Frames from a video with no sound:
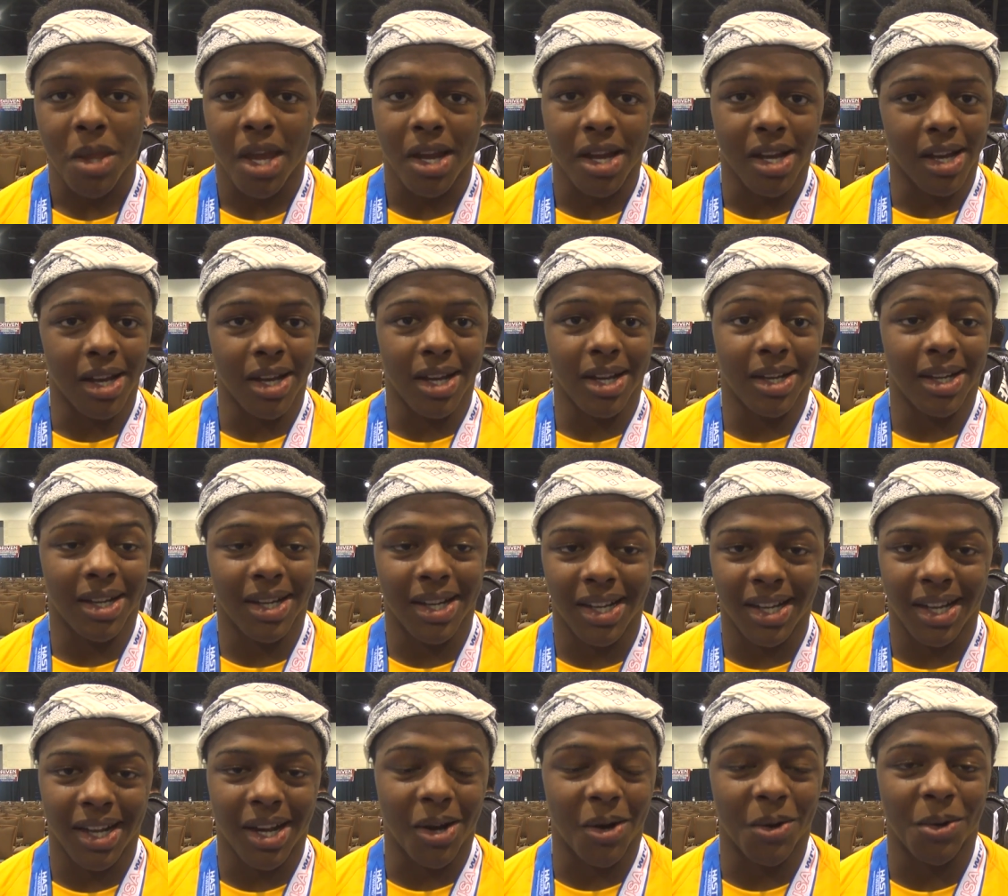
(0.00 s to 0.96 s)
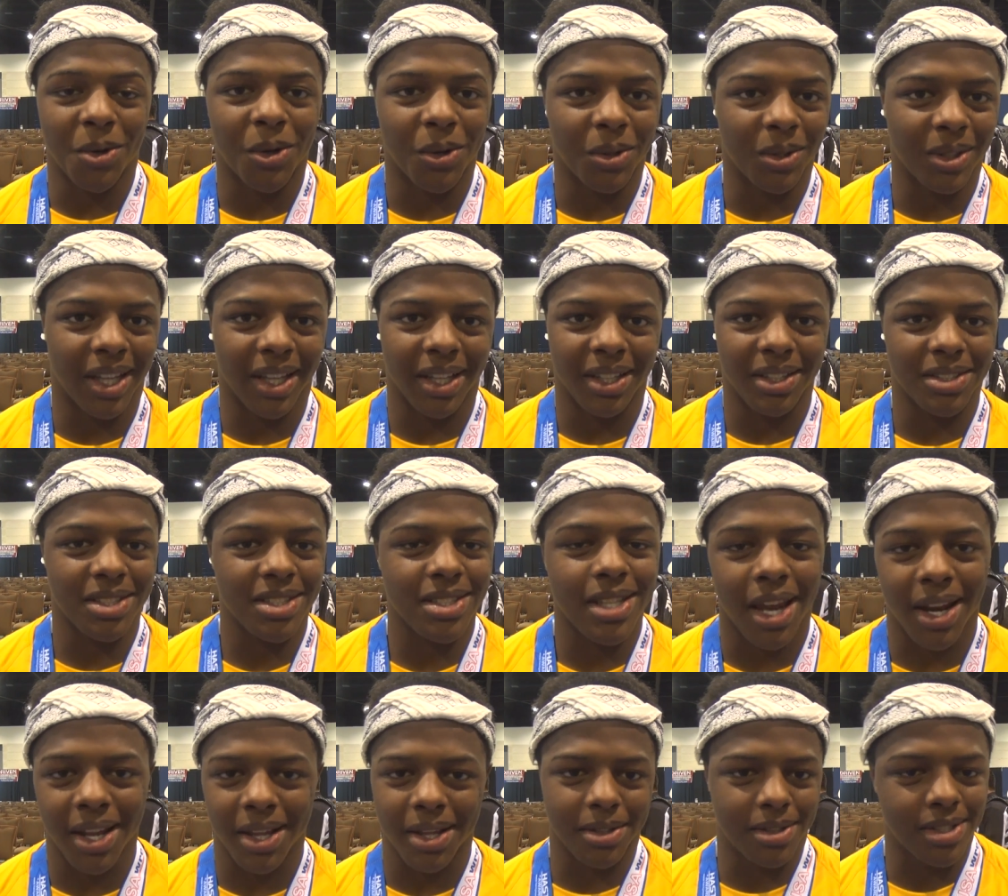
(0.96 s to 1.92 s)
Uh, I don't know. Like
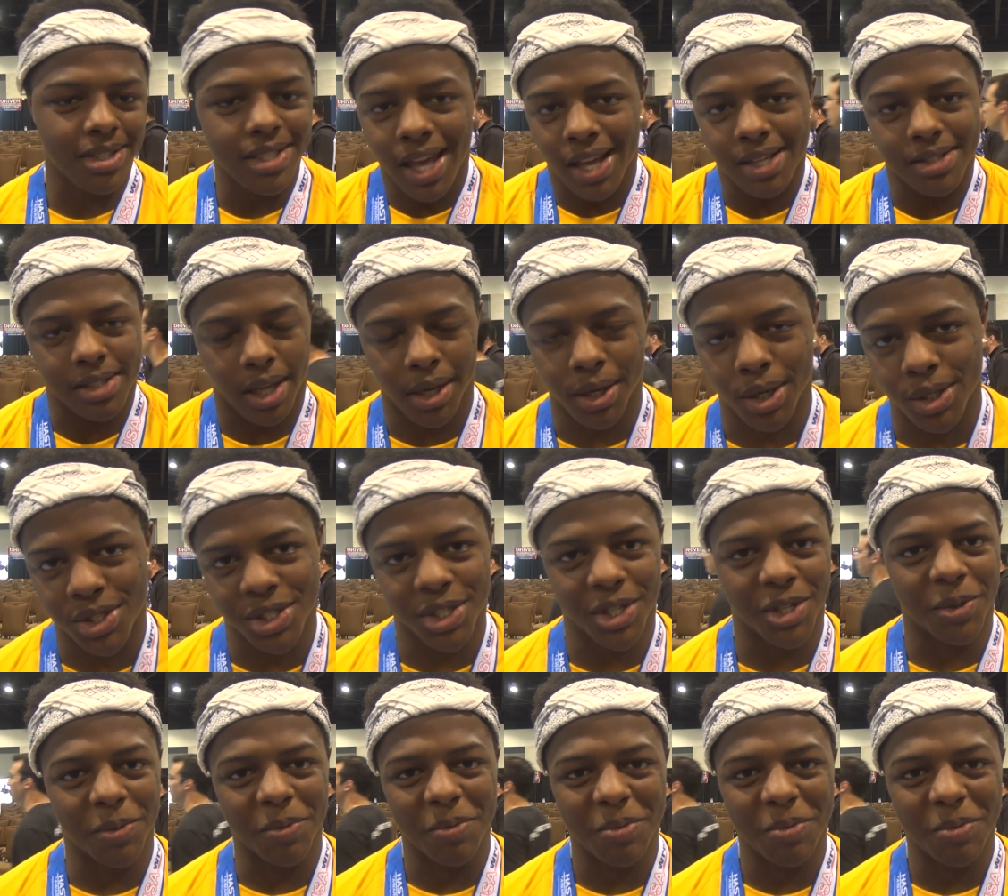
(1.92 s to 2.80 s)
just gotta just gotta stay in the gym.